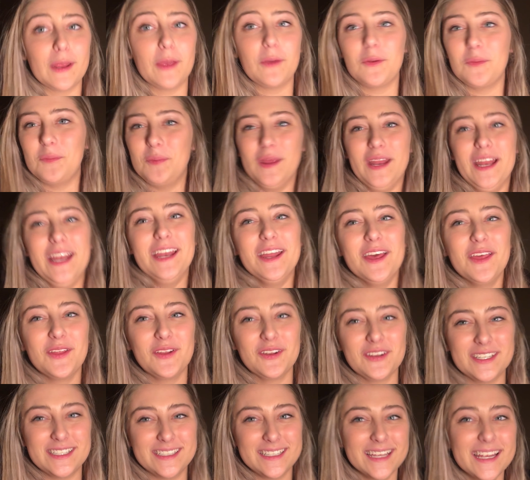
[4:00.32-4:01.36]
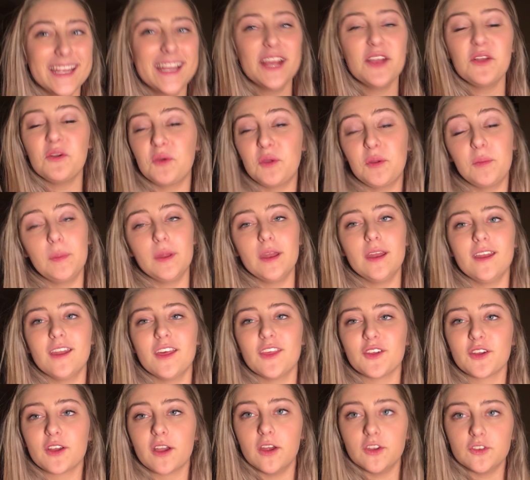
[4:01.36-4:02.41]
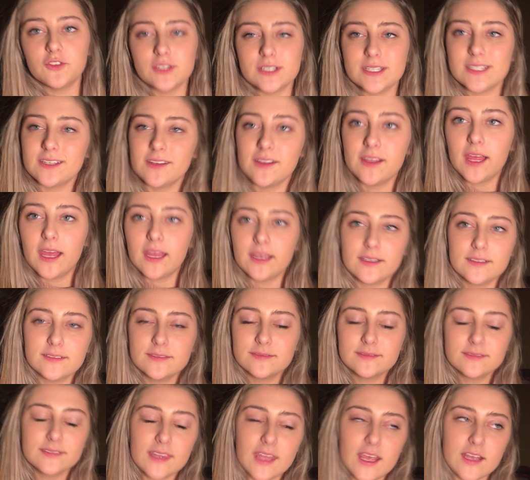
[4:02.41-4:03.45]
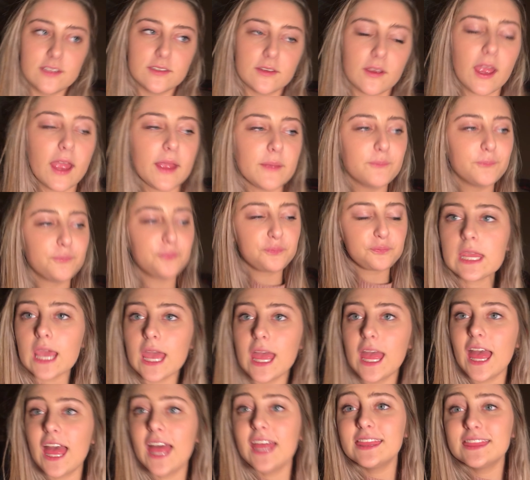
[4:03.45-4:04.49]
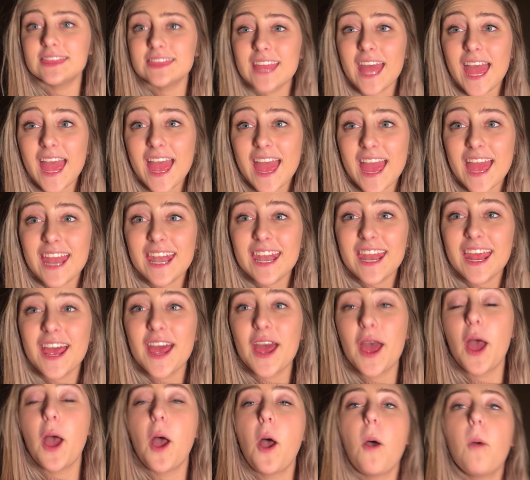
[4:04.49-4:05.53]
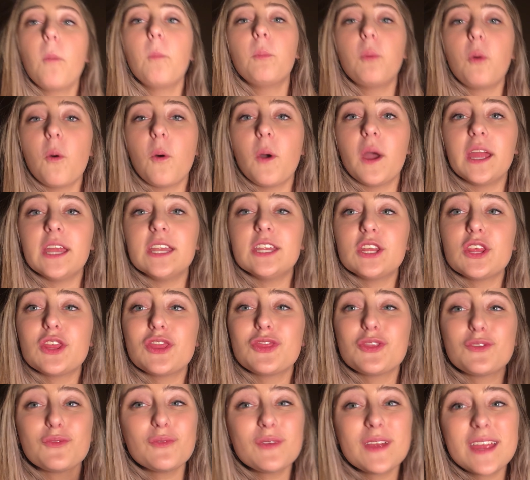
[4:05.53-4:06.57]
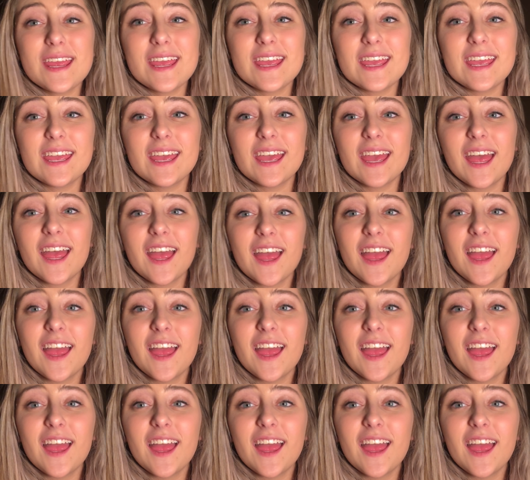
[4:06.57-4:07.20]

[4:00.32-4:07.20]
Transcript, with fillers: it would have been another, it would have been another country. So like, that's okay. And then point three